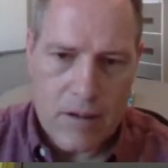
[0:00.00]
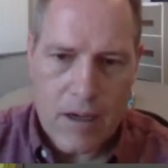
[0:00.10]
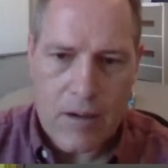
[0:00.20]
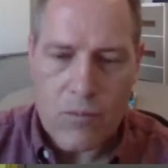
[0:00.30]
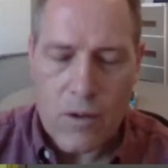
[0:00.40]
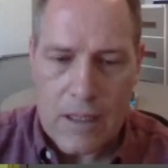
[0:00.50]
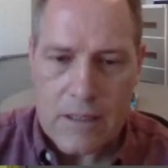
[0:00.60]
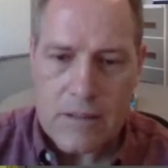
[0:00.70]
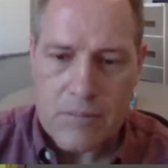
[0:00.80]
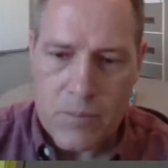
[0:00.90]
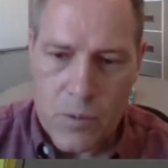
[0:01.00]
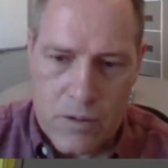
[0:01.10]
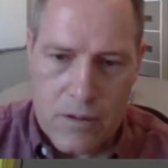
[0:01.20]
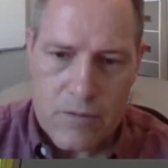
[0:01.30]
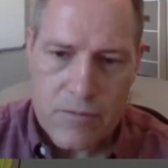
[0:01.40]
and what is
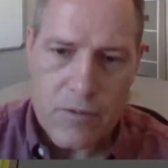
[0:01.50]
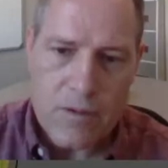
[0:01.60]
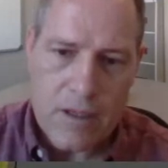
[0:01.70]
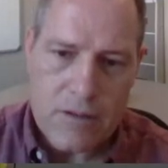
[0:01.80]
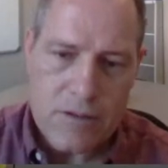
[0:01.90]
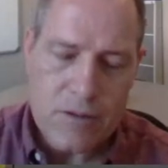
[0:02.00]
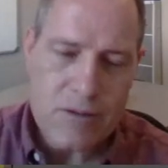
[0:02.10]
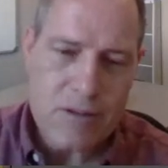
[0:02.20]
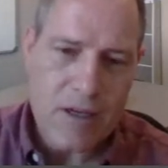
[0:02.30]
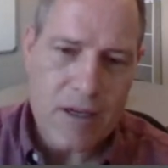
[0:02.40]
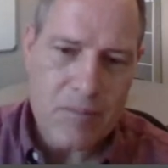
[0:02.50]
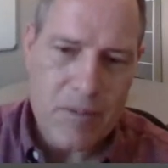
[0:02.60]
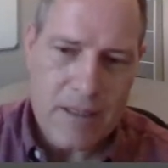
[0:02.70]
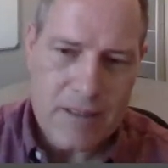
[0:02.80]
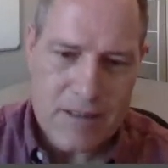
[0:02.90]
important for those two side
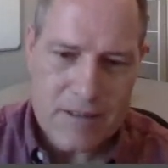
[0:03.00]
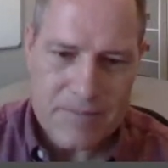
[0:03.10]
plates,